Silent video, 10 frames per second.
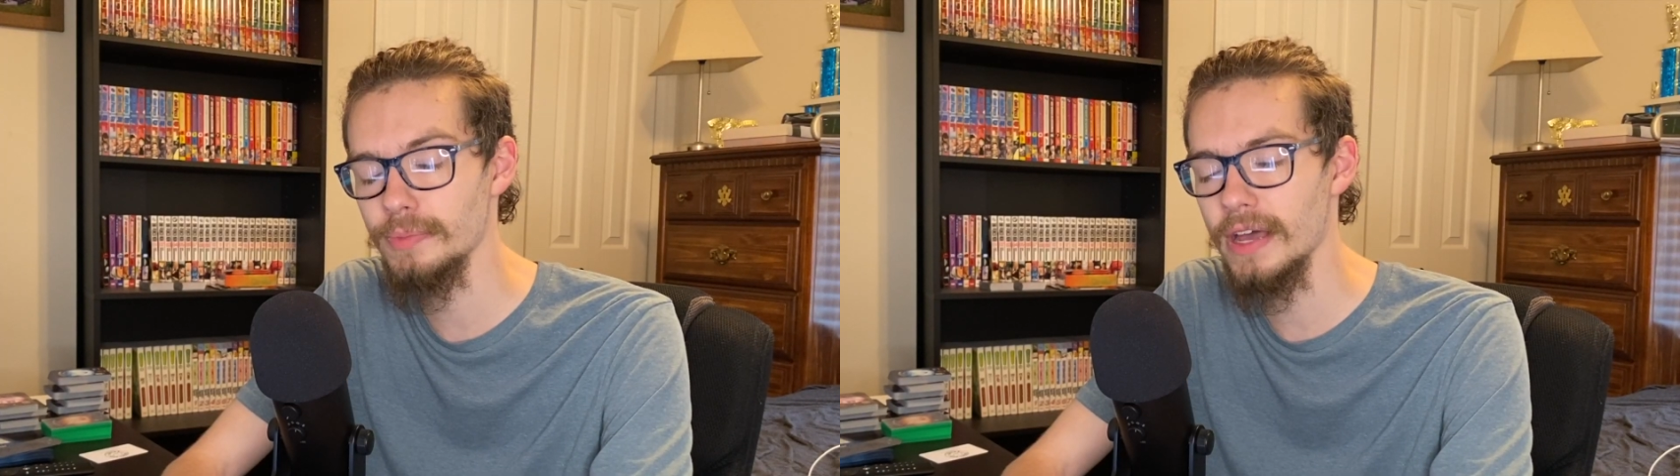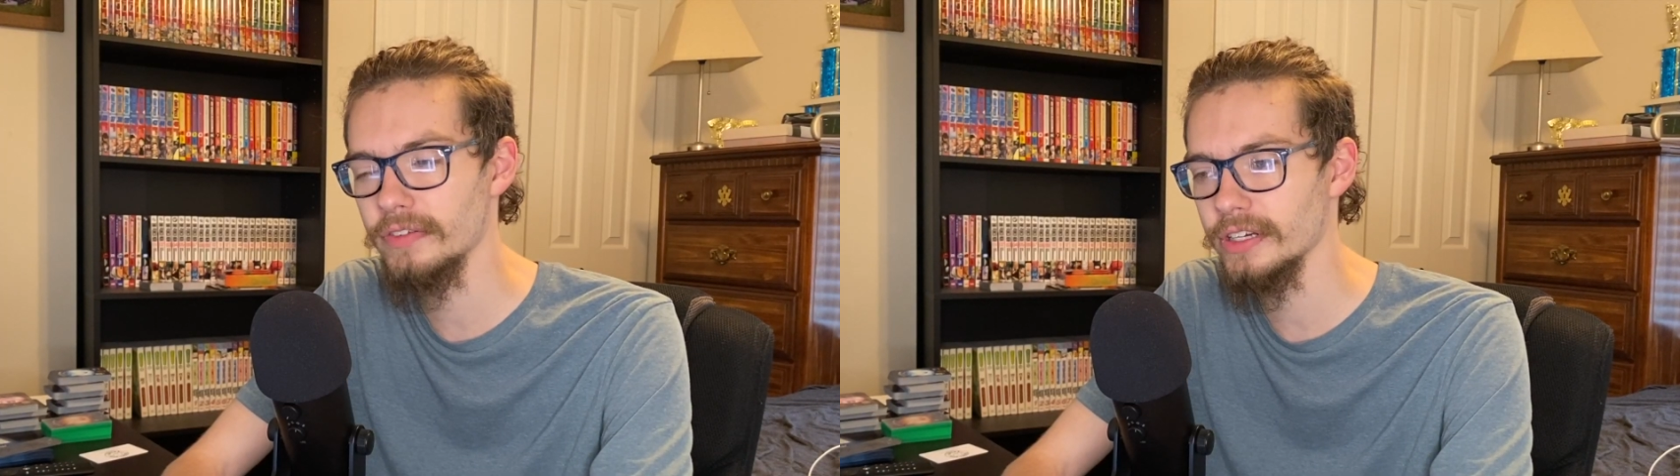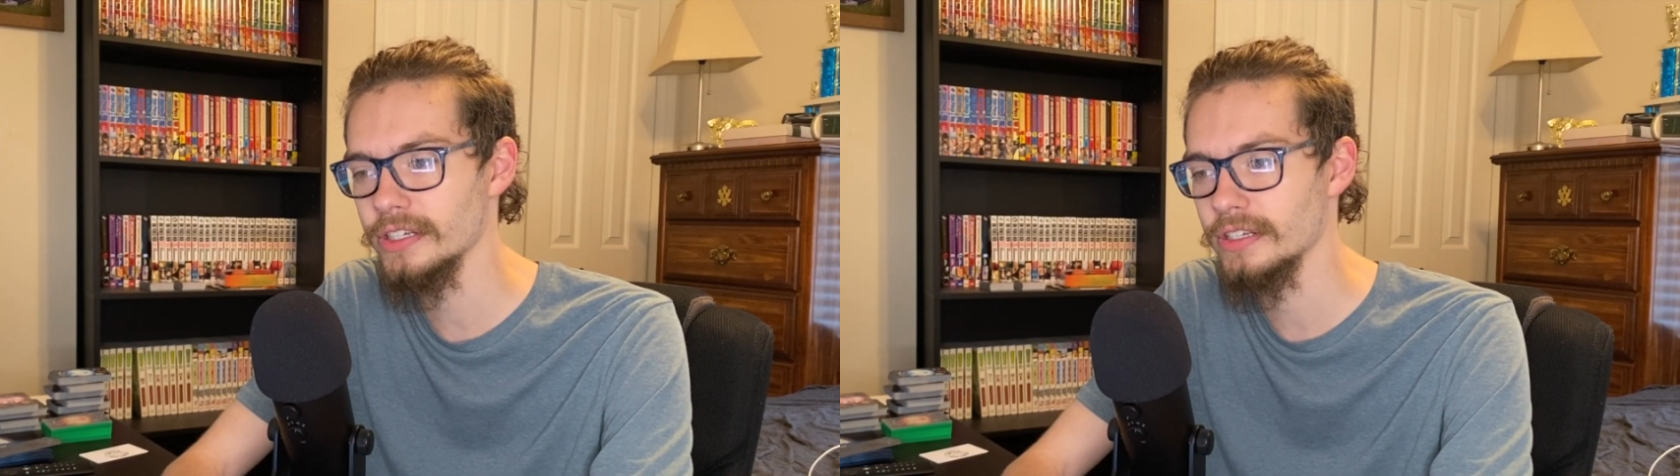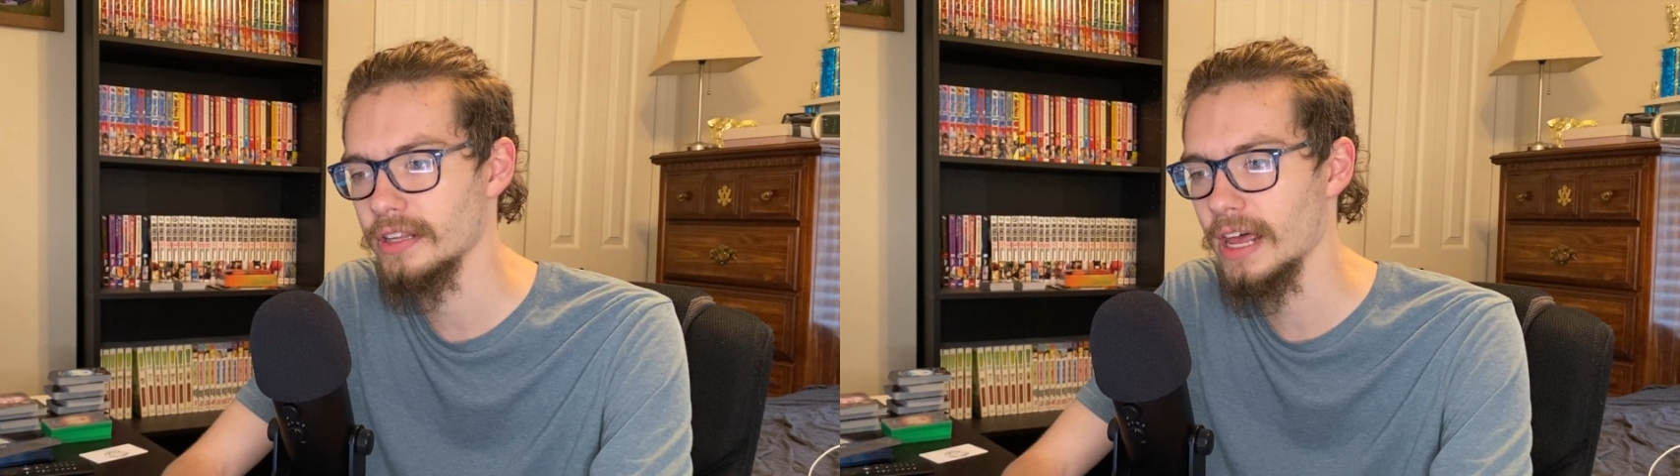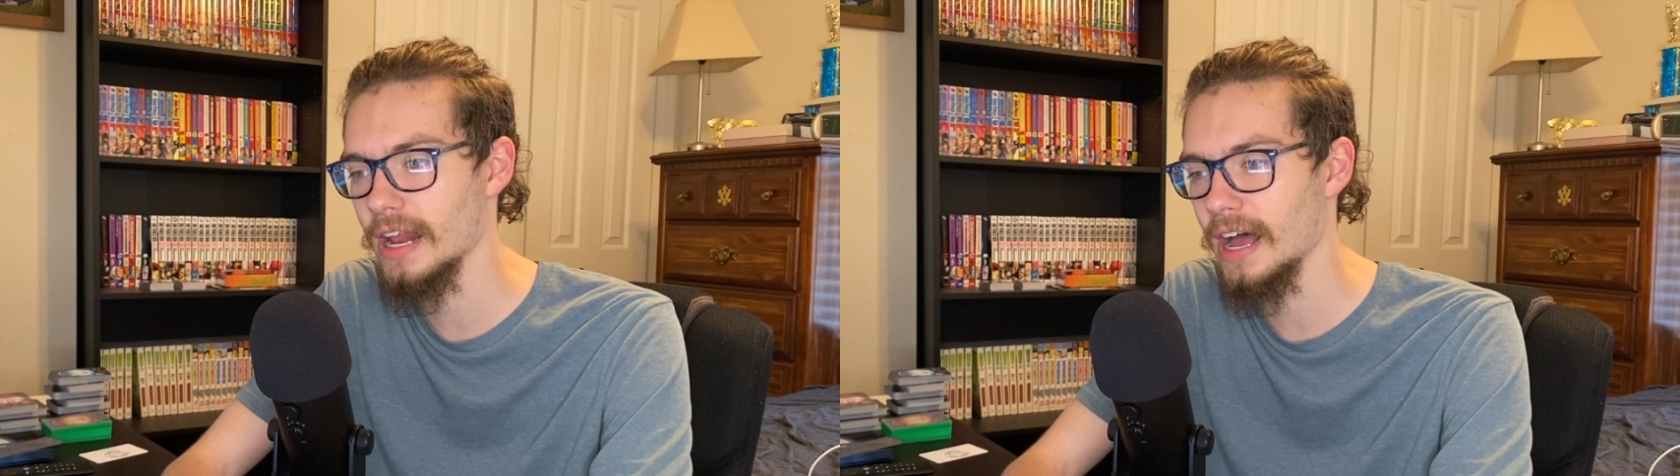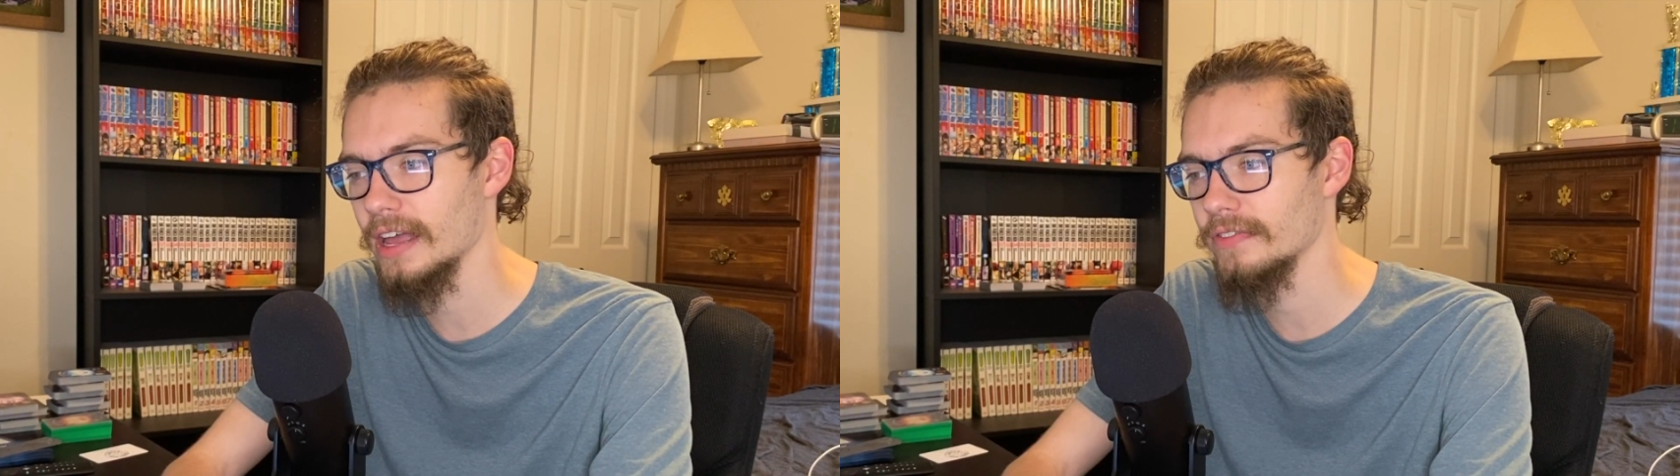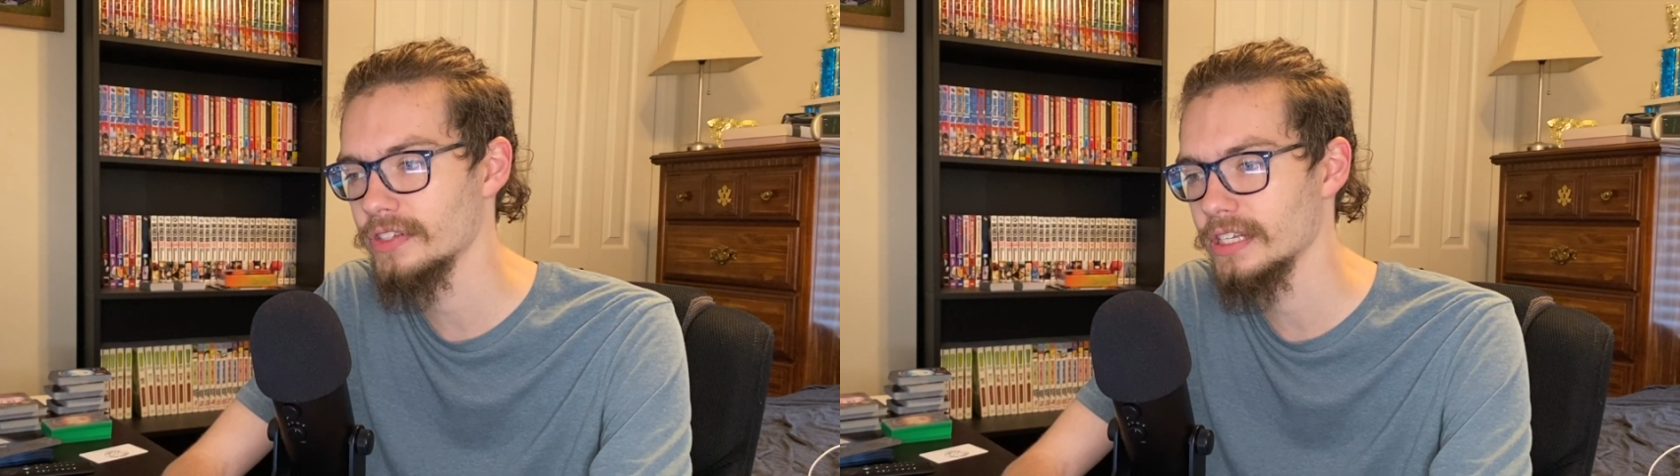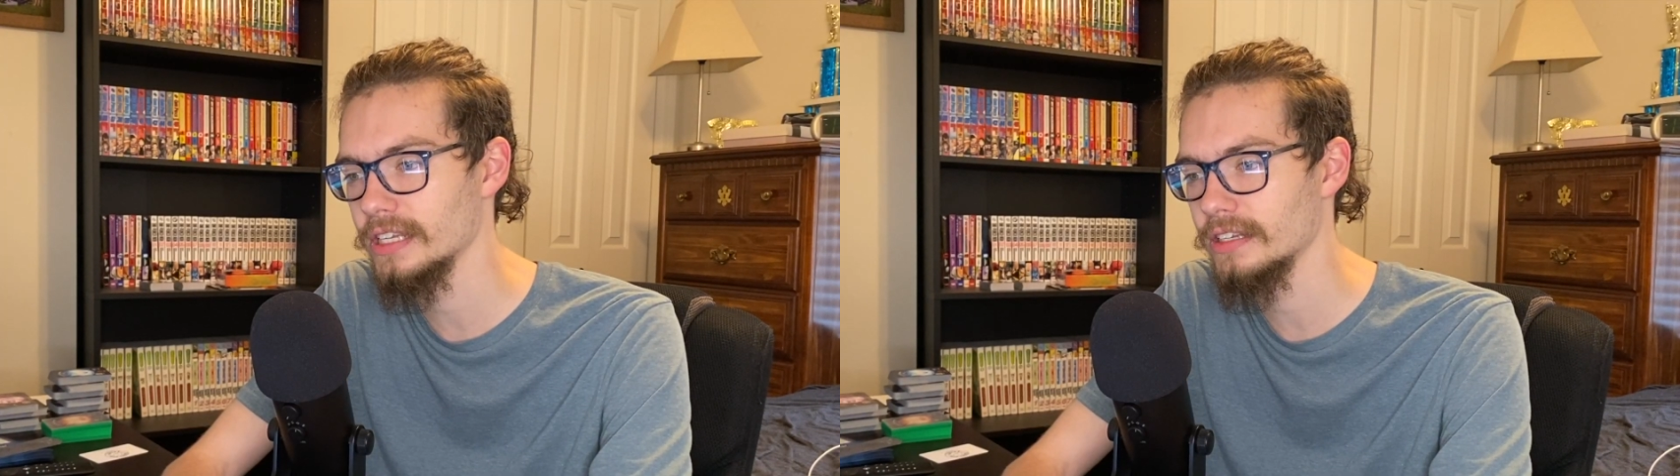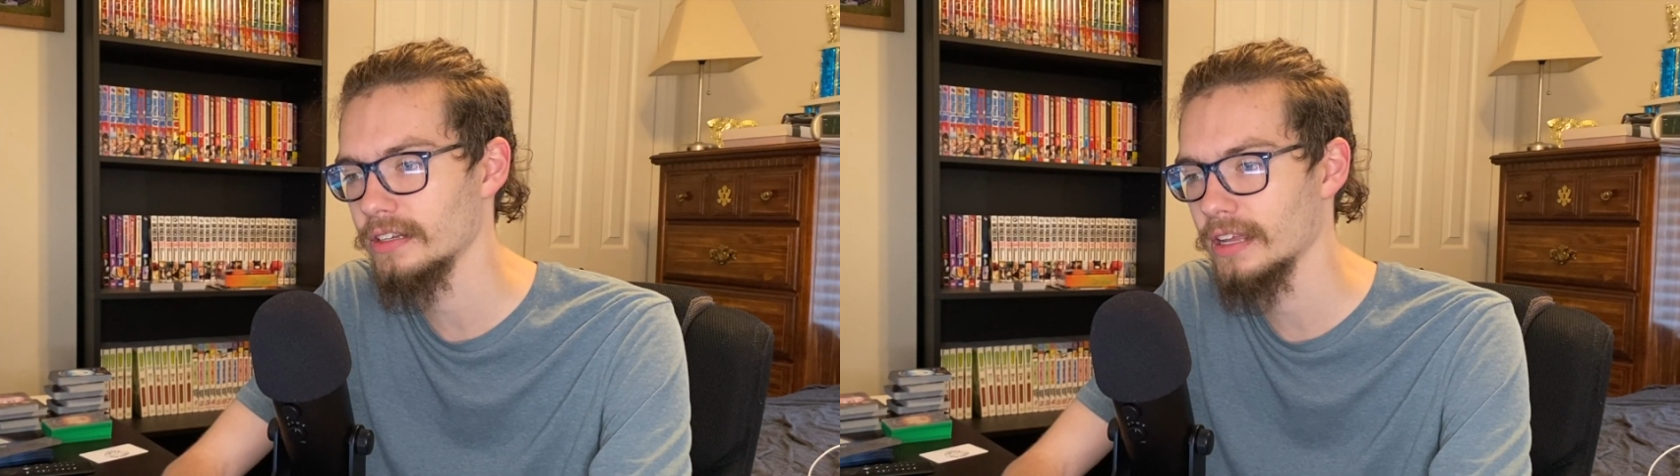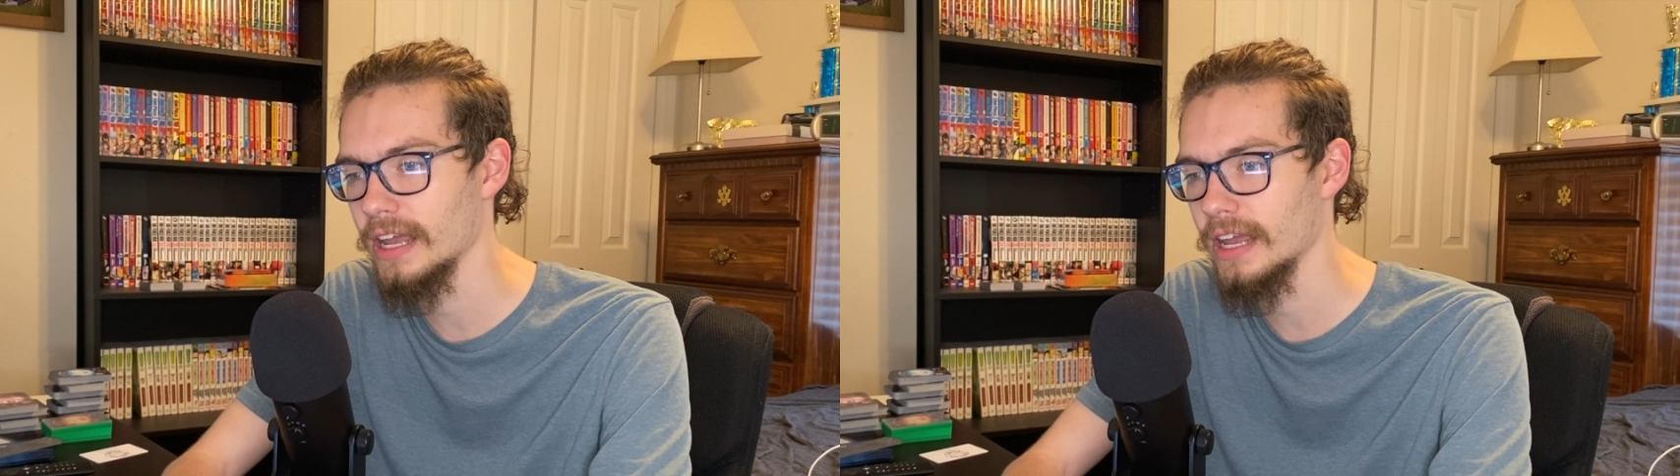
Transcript: Mavericks that I have seen,